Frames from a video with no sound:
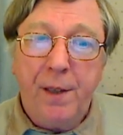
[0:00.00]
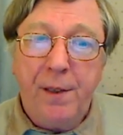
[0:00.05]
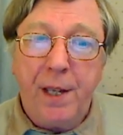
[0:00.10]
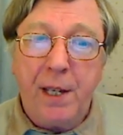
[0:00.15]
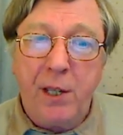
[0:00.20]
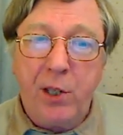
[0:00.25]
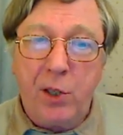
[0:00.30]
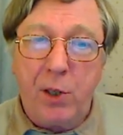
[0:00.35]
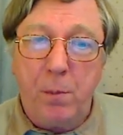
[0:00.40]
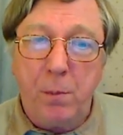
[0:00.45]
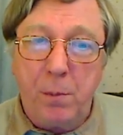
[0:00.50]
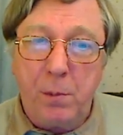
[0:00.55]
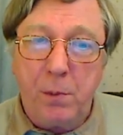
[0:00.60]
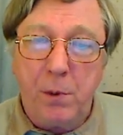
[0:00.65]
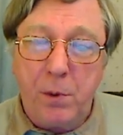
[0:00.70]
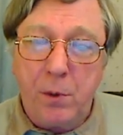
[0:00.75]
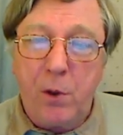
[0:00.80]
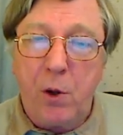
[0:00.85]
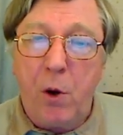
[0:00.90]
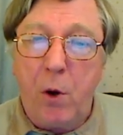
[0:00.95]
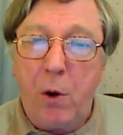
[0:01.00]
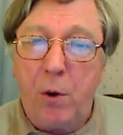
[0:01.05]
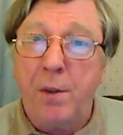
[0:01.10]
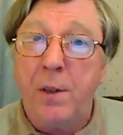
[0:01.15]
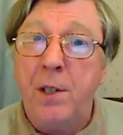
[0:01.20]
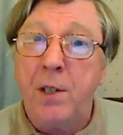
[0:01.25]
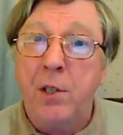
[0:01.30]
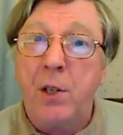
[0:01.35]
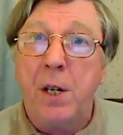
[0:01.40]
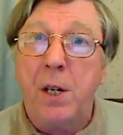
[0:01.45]
there's some thought
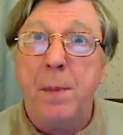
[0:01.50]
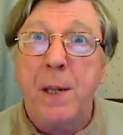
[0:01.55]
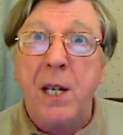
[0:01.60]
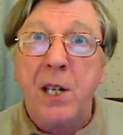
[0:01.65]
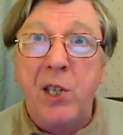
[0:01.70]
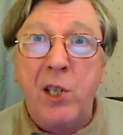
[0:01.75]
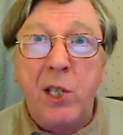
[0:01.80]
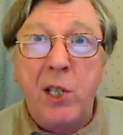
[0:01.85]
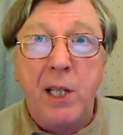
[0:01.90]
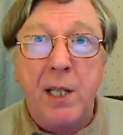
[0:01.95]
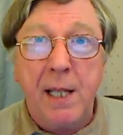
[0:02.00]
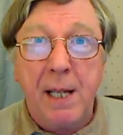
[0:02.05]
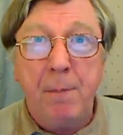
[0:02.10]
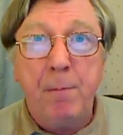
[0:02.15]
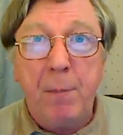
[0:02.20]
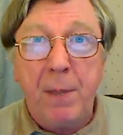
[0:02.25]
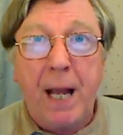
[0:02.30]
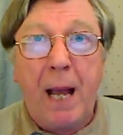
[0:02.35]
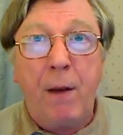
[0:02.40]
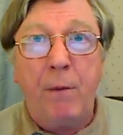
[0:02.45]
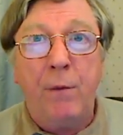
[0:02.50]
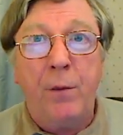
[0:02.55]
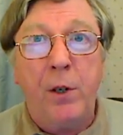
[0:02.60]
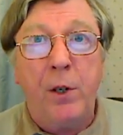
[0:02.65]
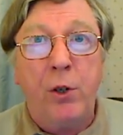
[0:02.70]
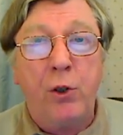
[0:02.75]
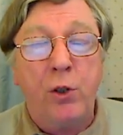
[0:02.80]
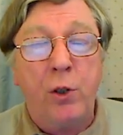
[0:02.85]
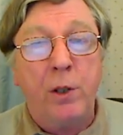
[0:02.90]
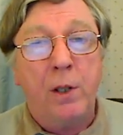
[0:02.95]
that there's going to be a slimmed down
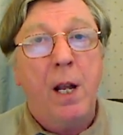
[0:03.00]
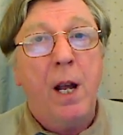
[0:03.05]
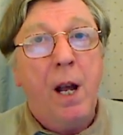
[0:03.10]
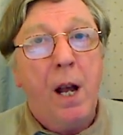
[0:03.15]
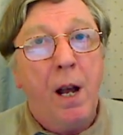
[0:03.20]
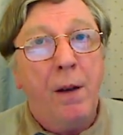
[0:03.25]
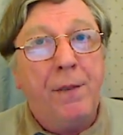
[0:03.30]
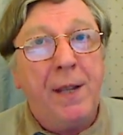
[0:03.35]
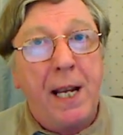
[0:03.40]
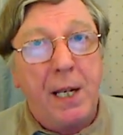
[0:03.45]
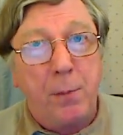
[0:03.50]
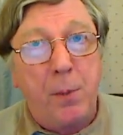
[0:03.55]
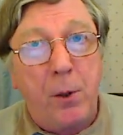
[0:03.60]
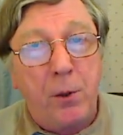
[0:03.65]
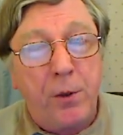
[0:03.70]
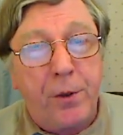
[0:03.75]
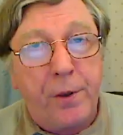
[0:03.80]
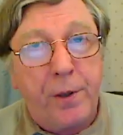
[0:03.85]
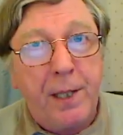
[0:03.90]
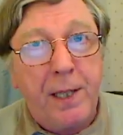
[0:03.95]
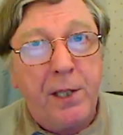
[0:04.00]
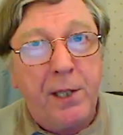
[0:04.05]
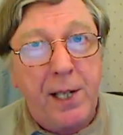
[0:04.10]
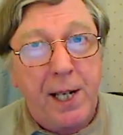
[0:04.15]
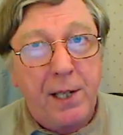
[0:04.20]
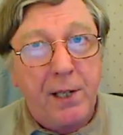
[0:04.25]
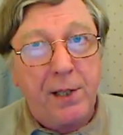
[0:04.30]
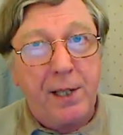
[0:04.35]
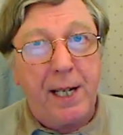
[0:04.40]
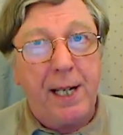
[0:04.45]
version of the Xbox
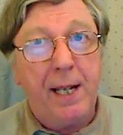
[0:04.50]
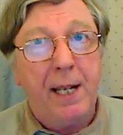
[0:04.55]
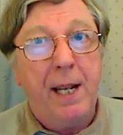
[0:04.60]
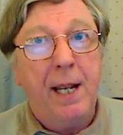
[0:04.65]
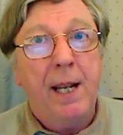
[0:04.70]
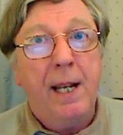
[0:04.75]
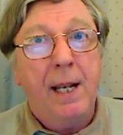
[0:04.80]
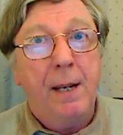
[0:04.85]
360,